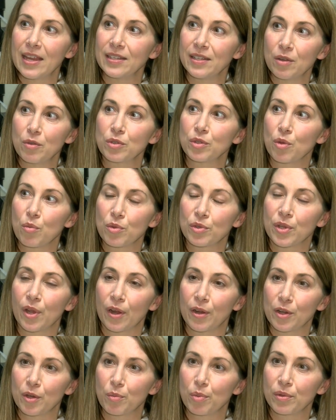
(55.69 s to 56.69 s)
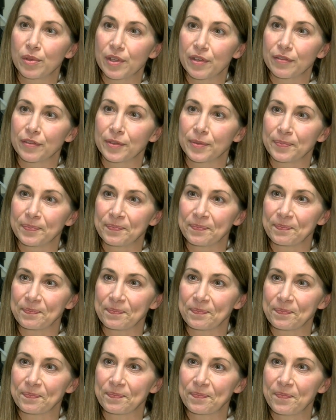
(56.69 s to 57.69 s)
It, it was almost hard to believe
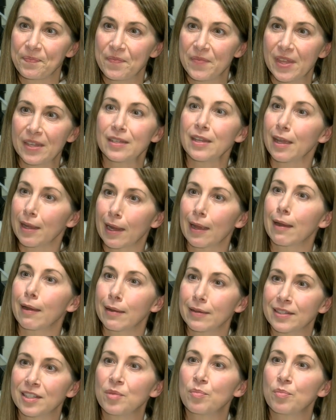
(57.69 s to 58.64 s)
that, again, a